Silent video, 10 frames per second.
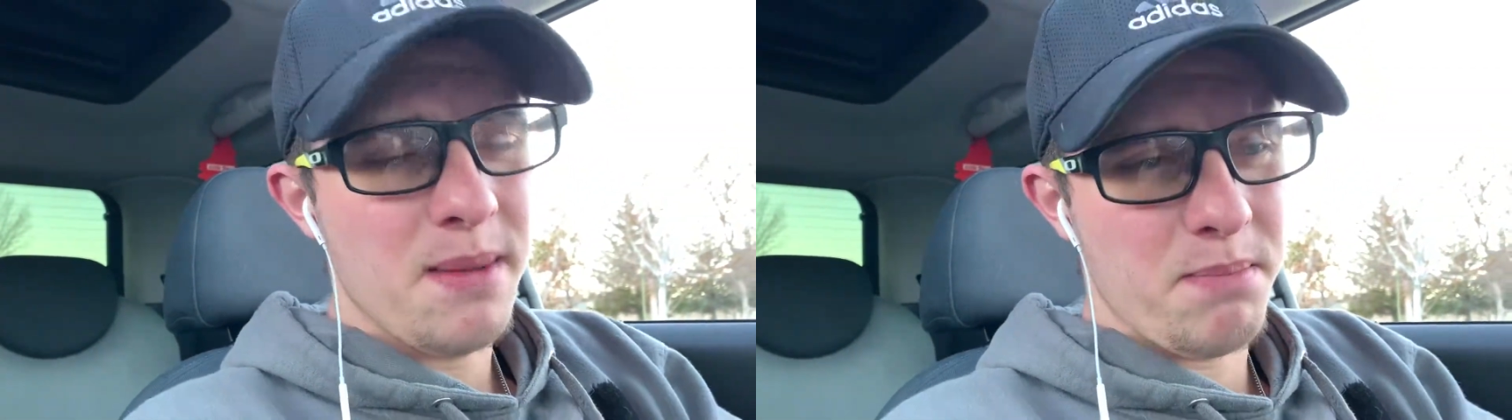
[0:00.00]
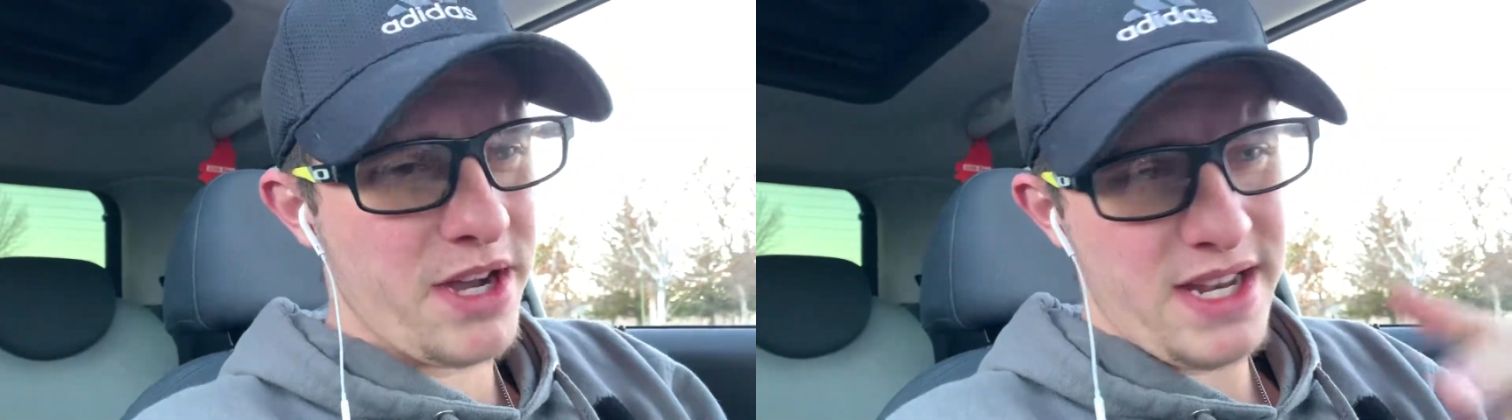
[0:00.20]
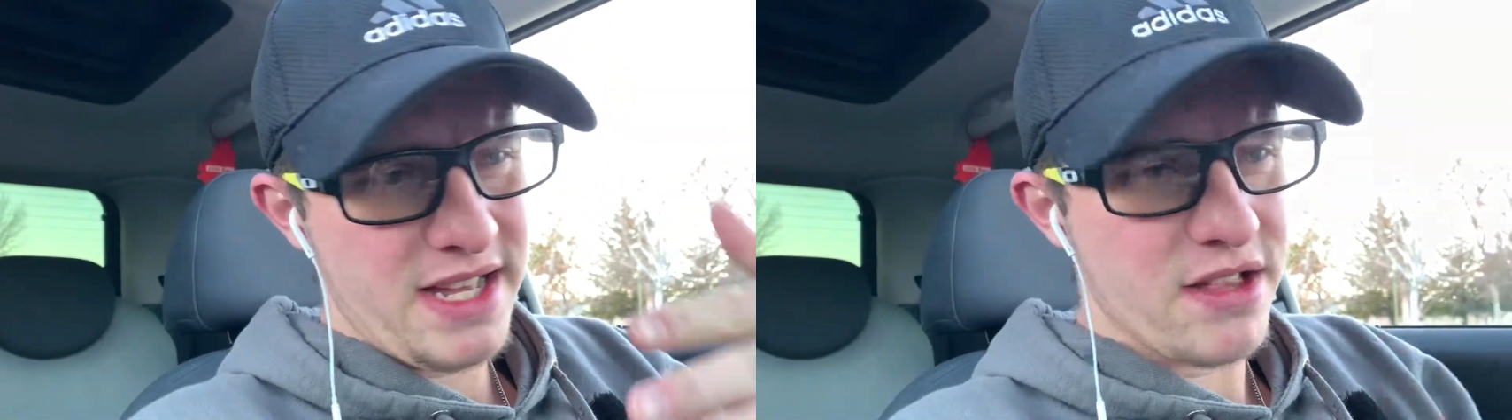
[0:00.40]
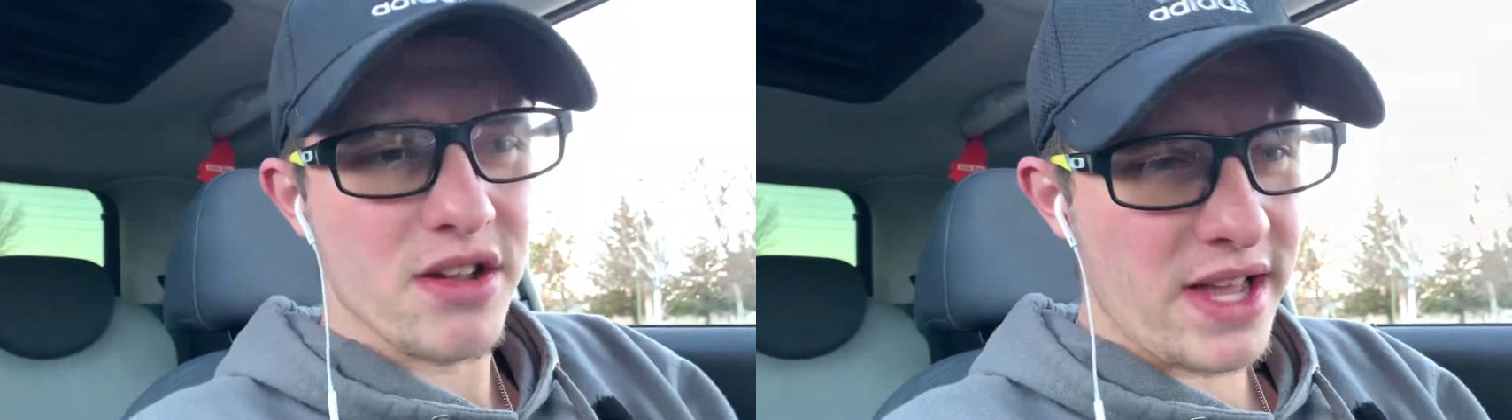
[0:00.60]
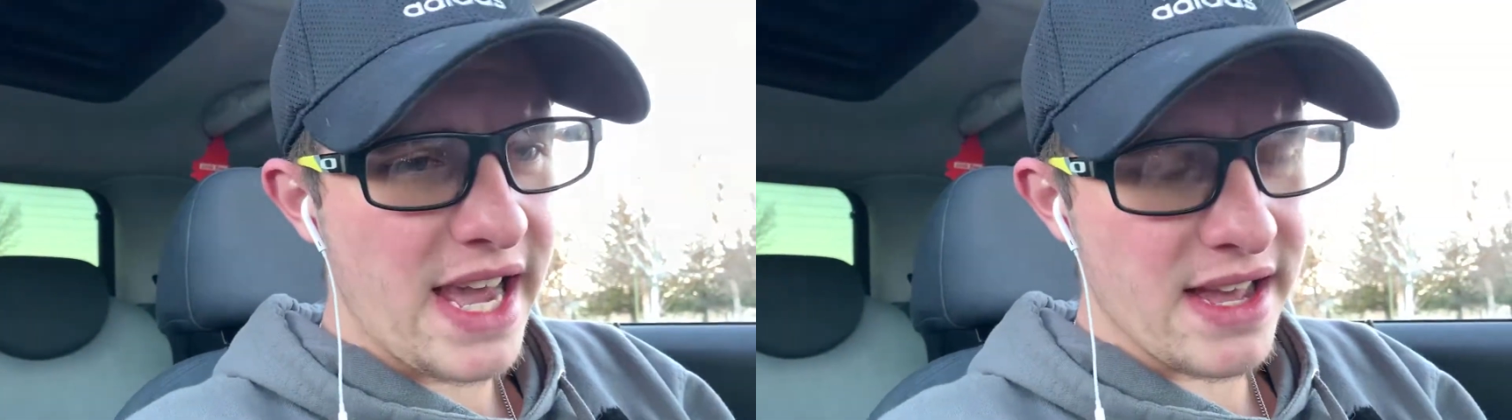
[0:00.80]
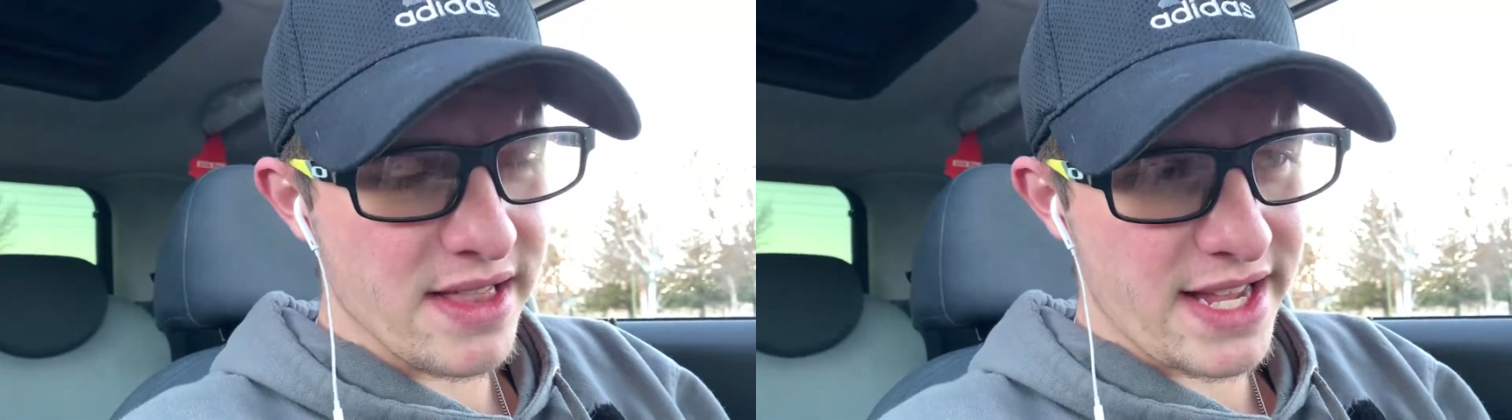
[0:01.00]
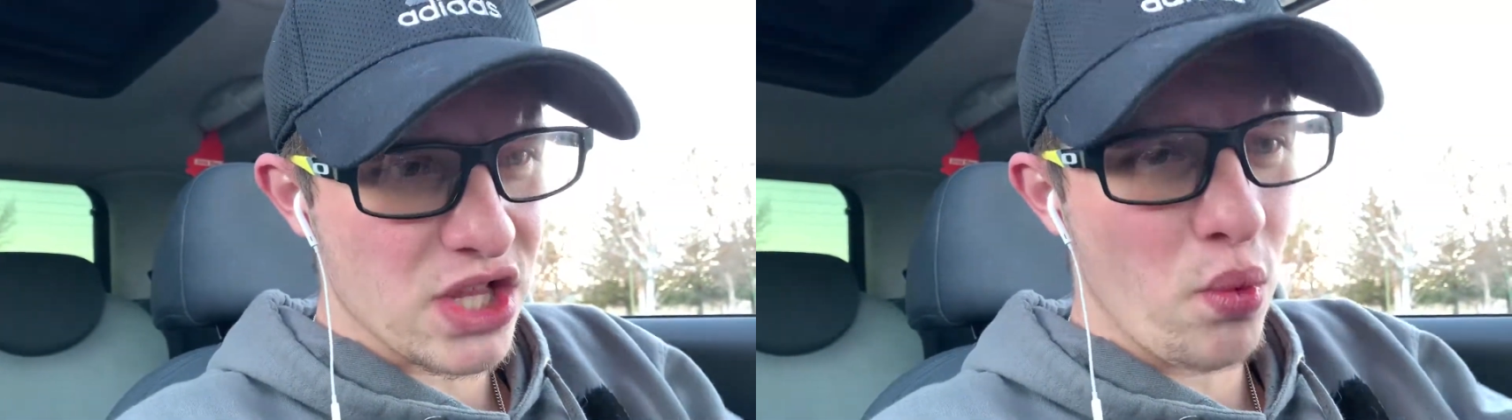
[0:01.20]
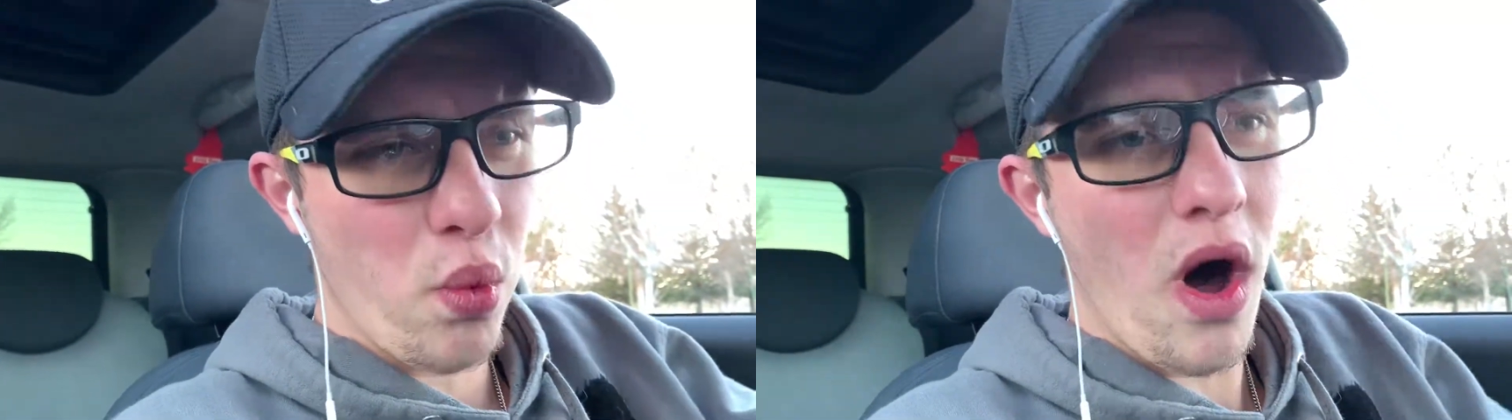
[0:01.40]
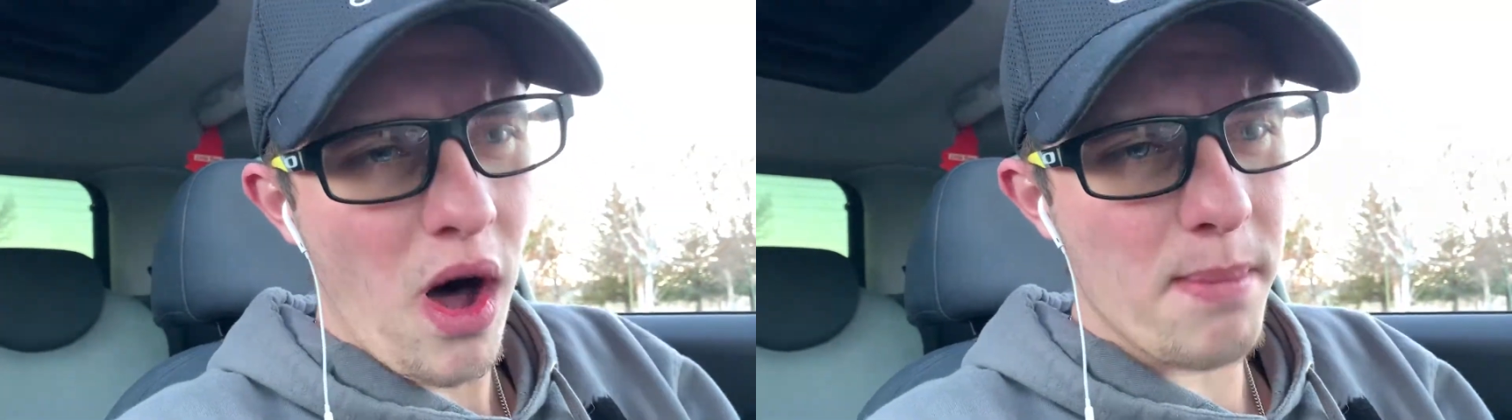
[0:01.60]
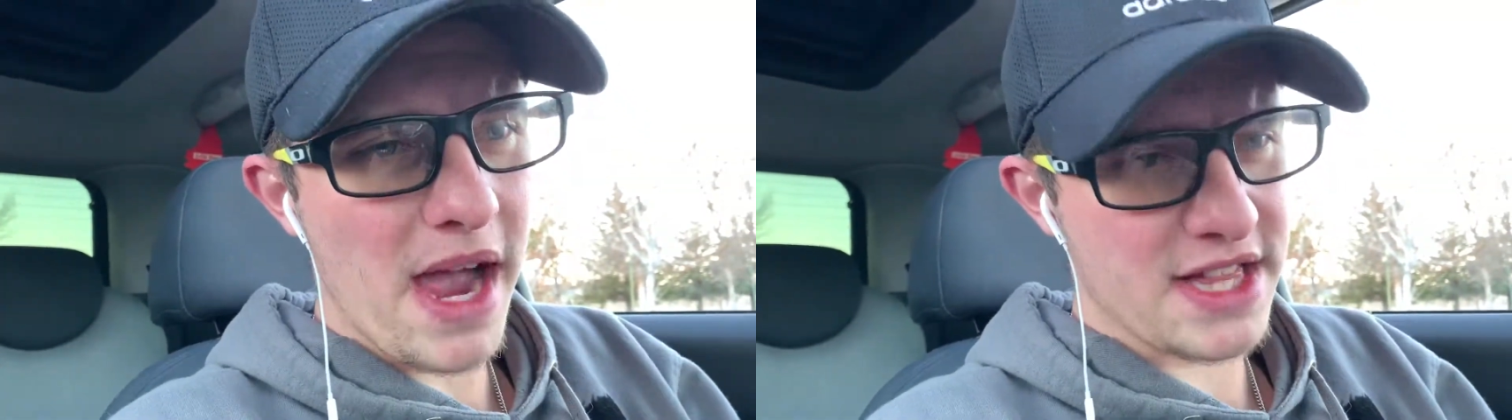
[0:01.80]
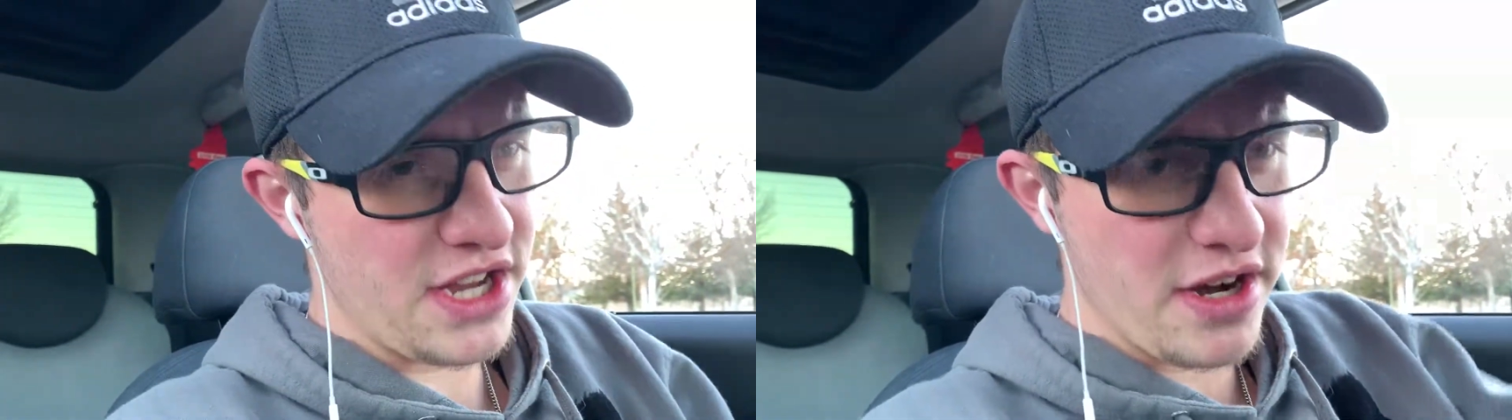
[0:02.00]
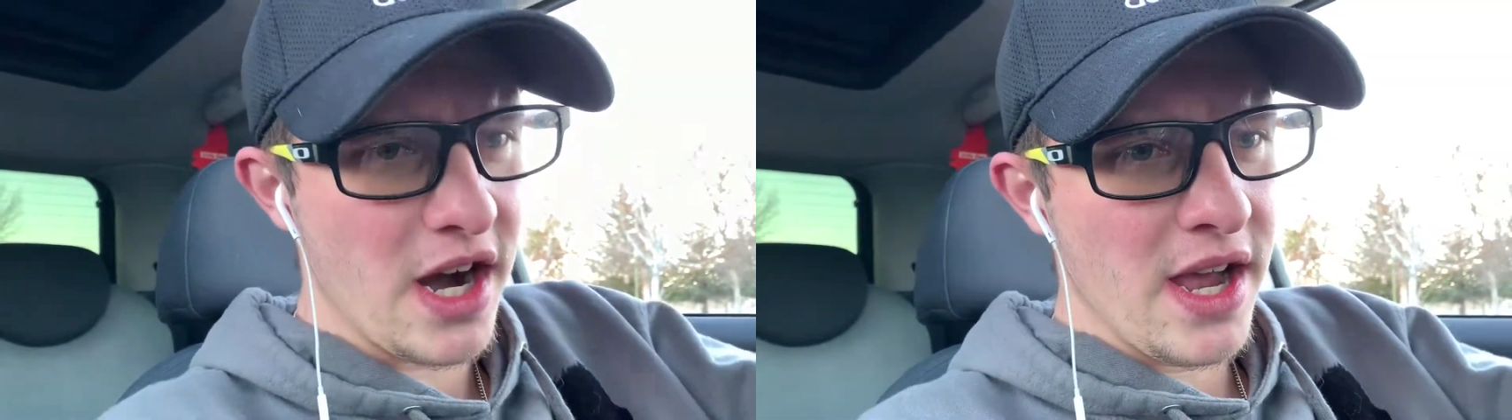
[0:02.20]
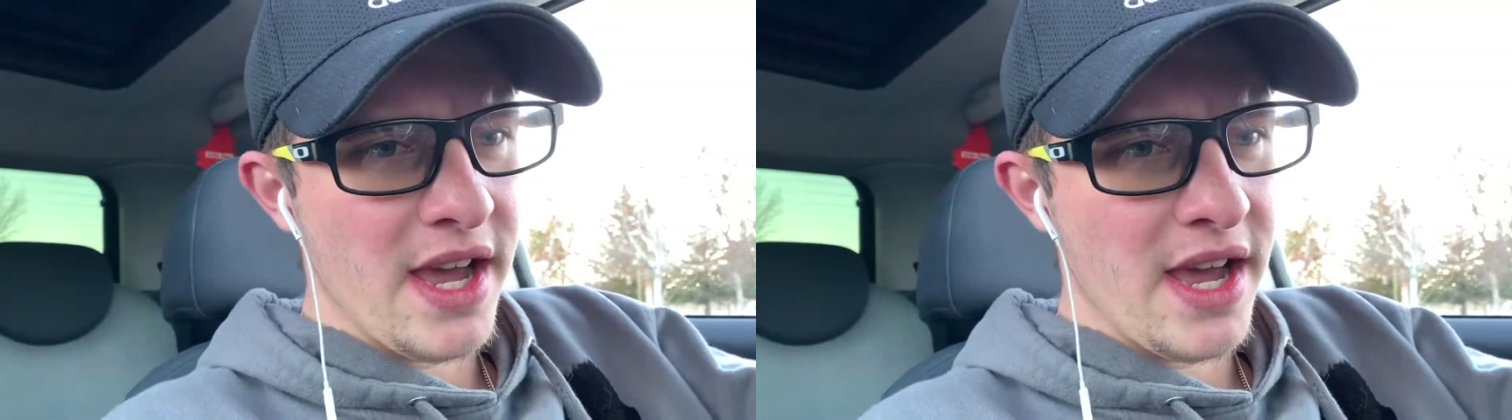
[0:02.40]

but it literally hit, like the wall back there,